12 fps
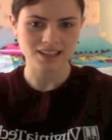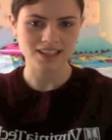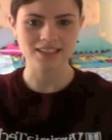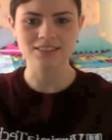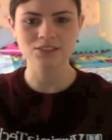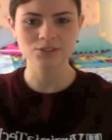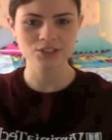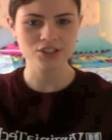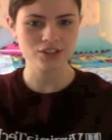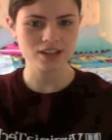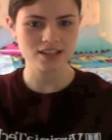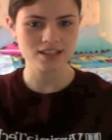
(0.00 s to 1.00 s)
I don't know what to show
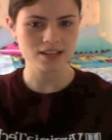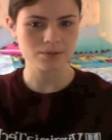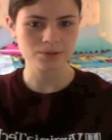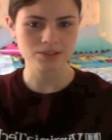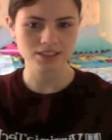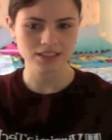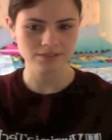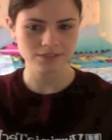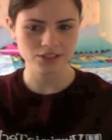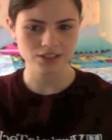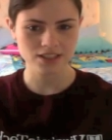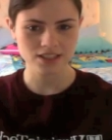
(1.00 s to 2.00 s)
you guys. I will see if
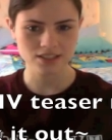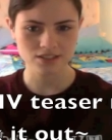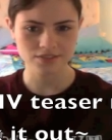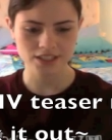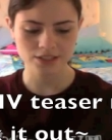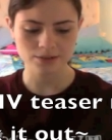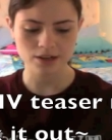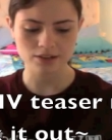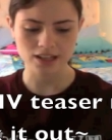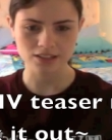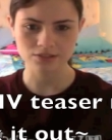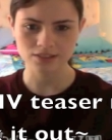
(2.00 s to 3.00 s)
there's a teaser video
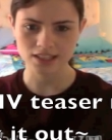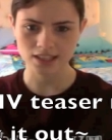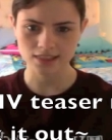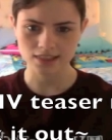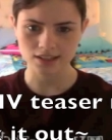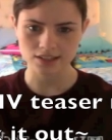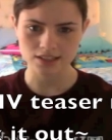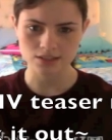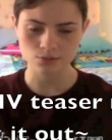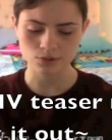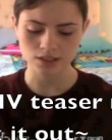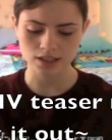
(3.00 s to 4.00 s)
out. I don't think there
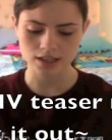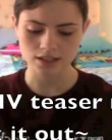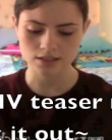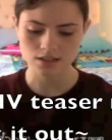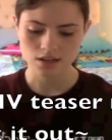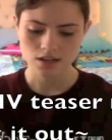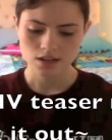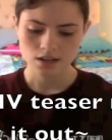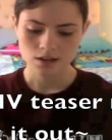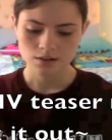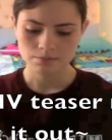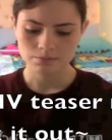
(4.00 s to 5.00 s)
is one yet.
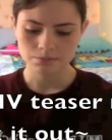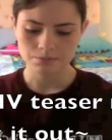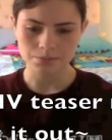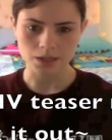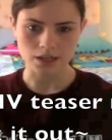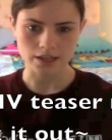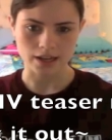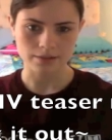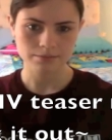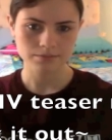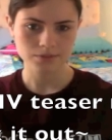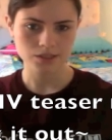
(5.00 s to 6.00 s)
But
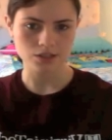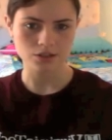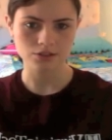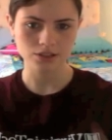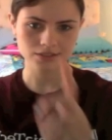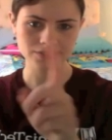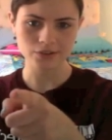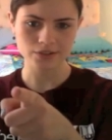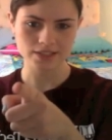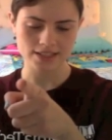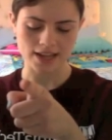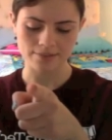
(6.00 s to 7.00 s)
yeah, so look
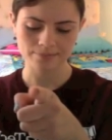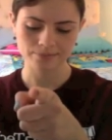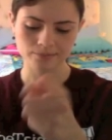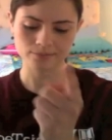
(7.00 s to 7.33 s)
forward to that.